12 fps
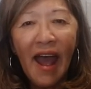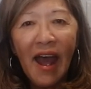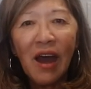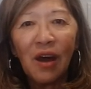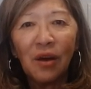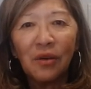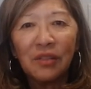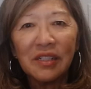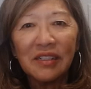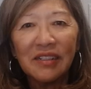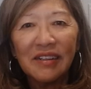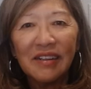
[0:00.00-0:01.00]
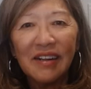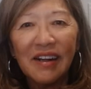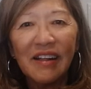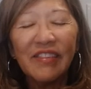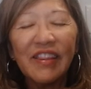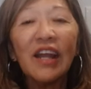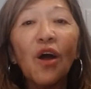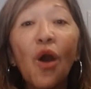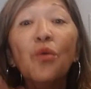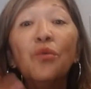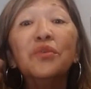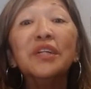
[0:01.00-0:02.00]
out that
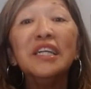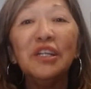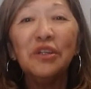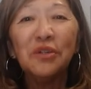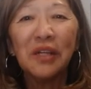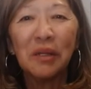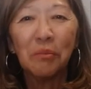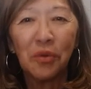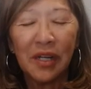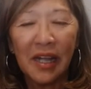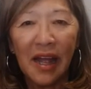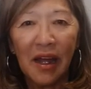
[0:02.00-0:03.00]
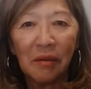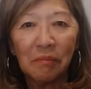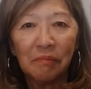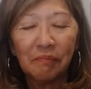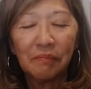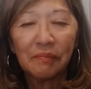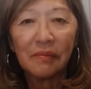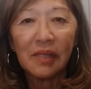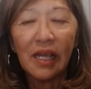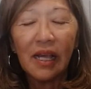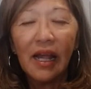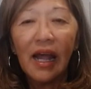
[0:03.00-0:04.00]
only you can bring out.
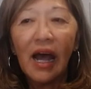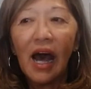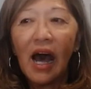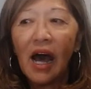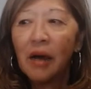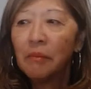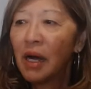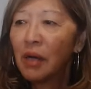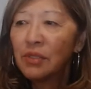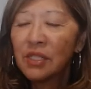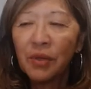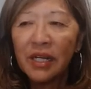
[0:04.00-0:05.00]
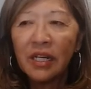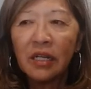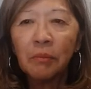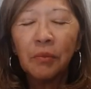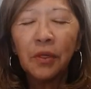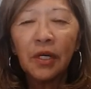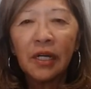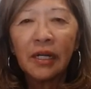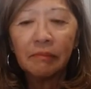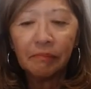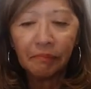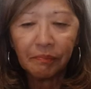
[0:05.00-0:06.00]
I was reading a
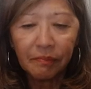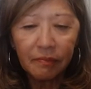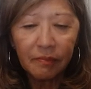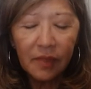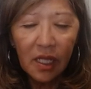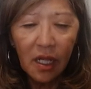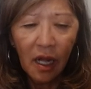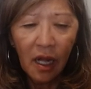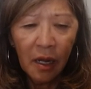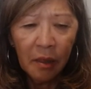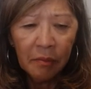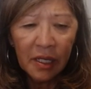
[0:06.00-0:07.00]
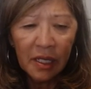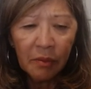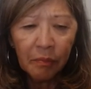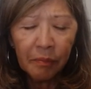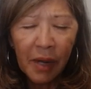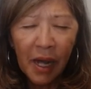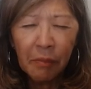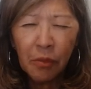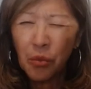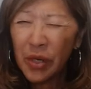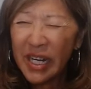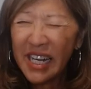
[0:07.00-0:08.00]
book by
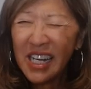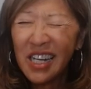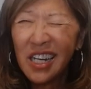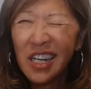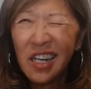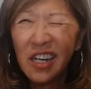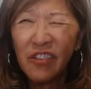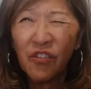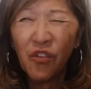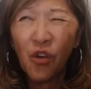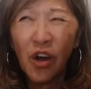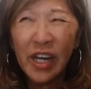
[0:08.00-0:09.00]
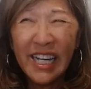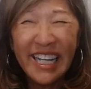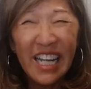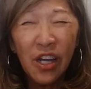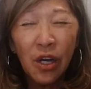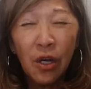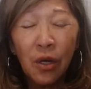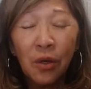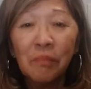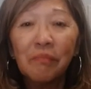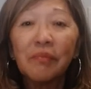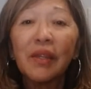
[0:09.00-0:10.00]
Maria
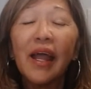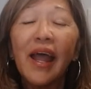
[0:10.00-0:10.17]
Forleo,